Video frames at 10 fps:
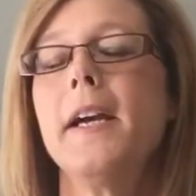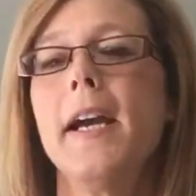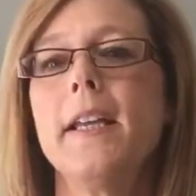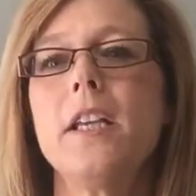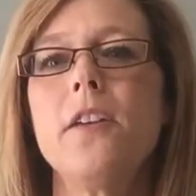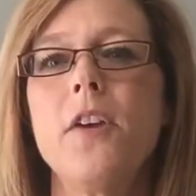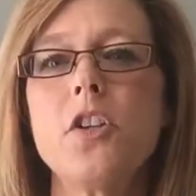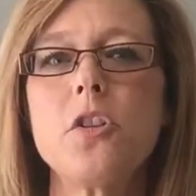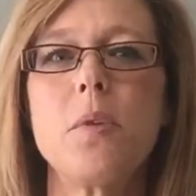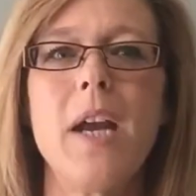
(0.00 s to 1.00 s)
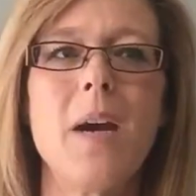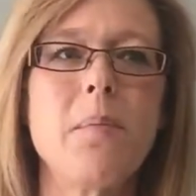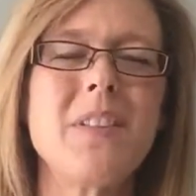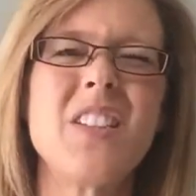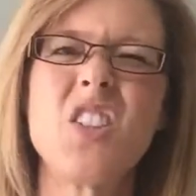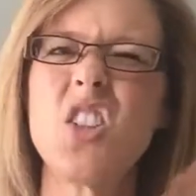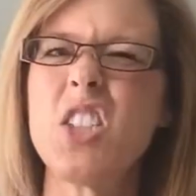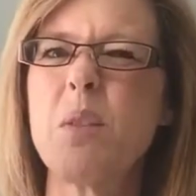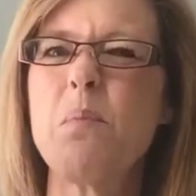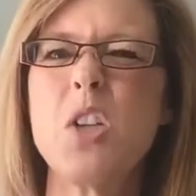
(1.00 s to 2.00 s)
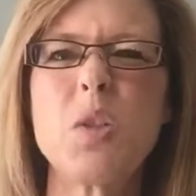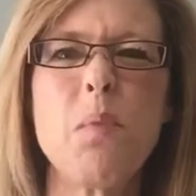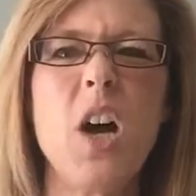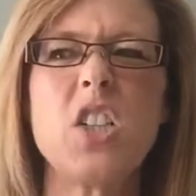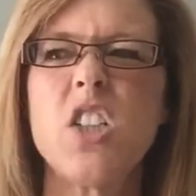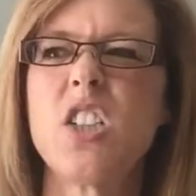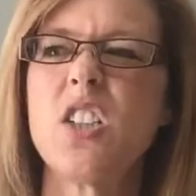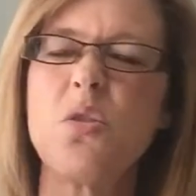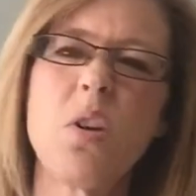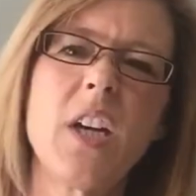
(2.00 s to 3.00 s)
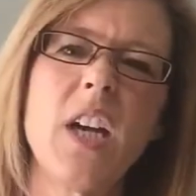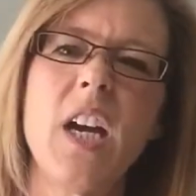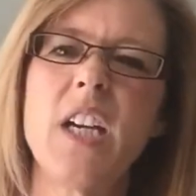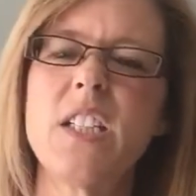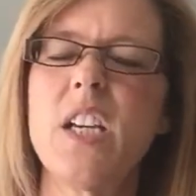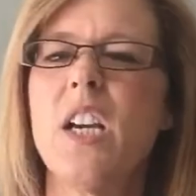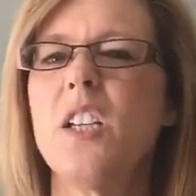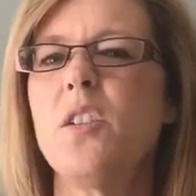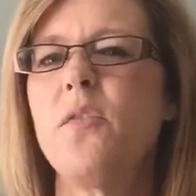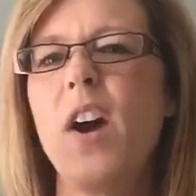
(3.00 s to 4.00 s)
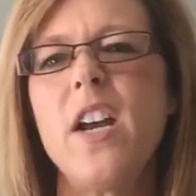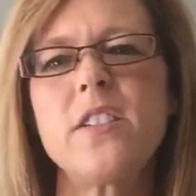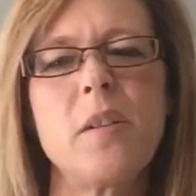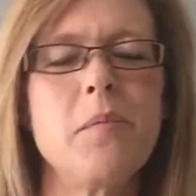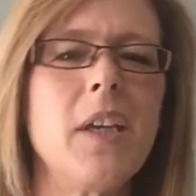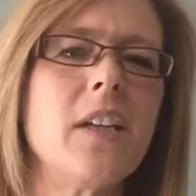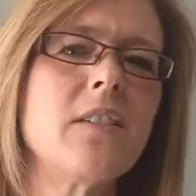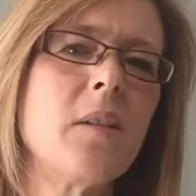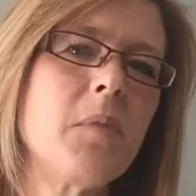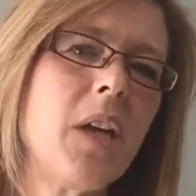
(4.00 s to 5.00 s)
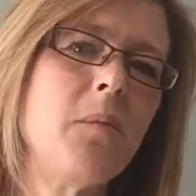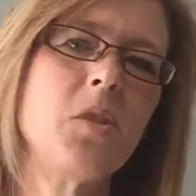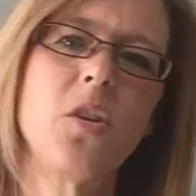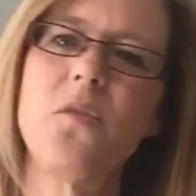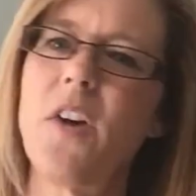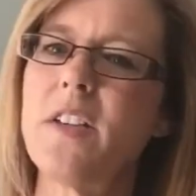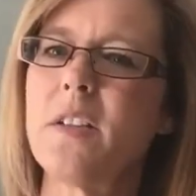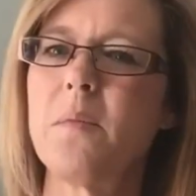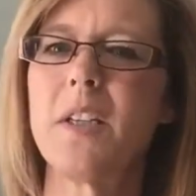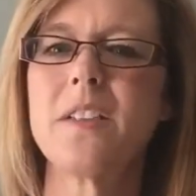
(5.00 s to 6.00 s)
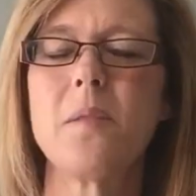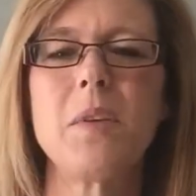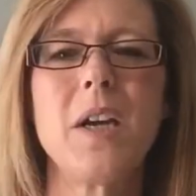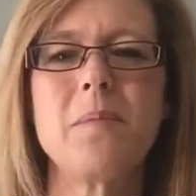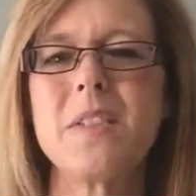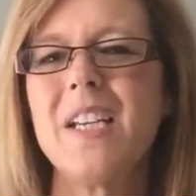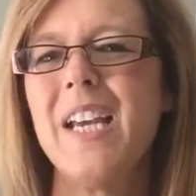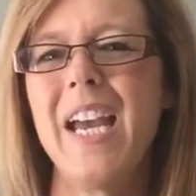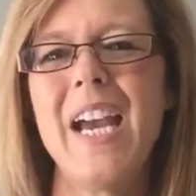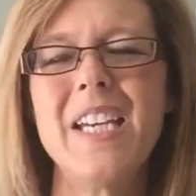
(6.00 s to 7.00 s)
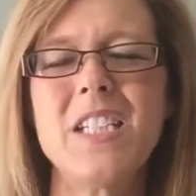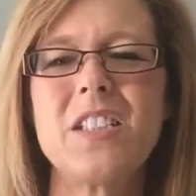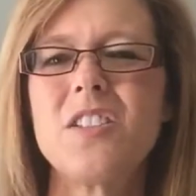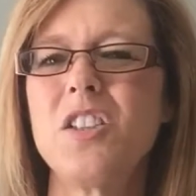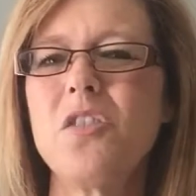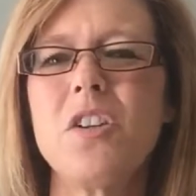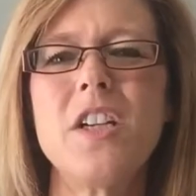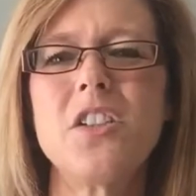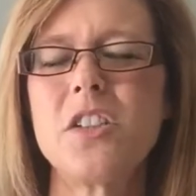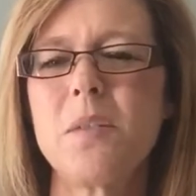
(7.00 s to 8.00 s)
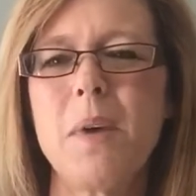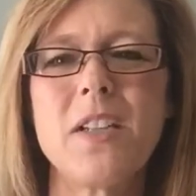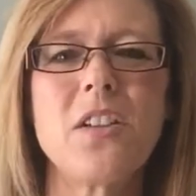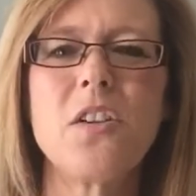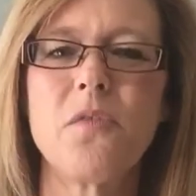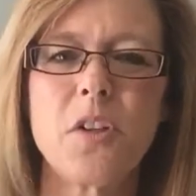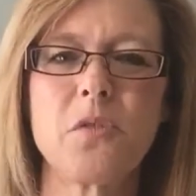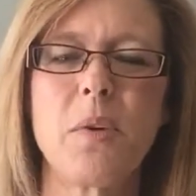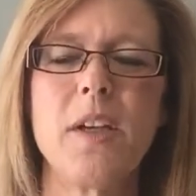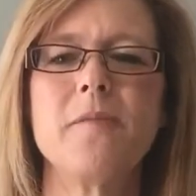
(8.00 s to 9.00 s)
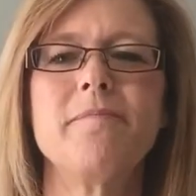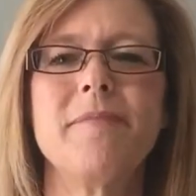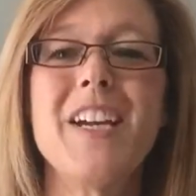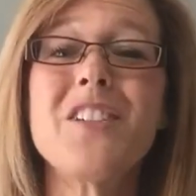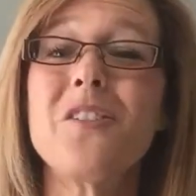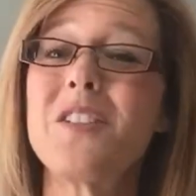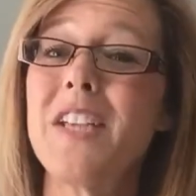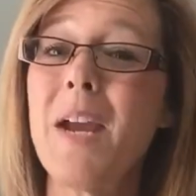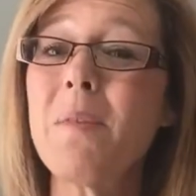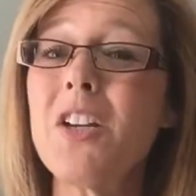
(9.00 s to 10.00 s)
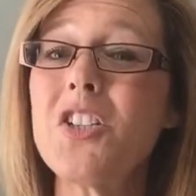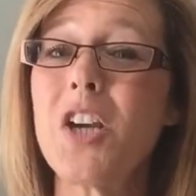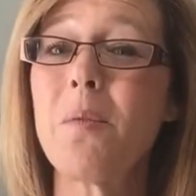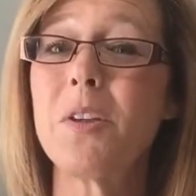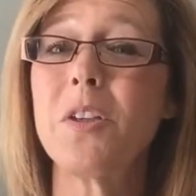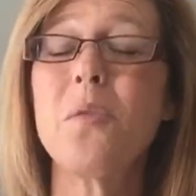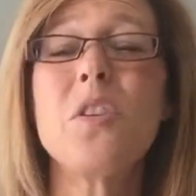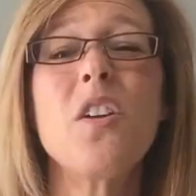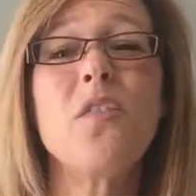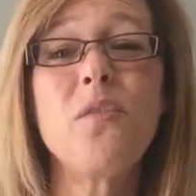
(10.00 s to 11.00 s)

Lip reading: And then eventually what happens is it's just a mishmash, it's disorganized, you file something sometimes, you don't file something sometimes, and it's just a mess and you're frustrated. So today I'm going to share with you the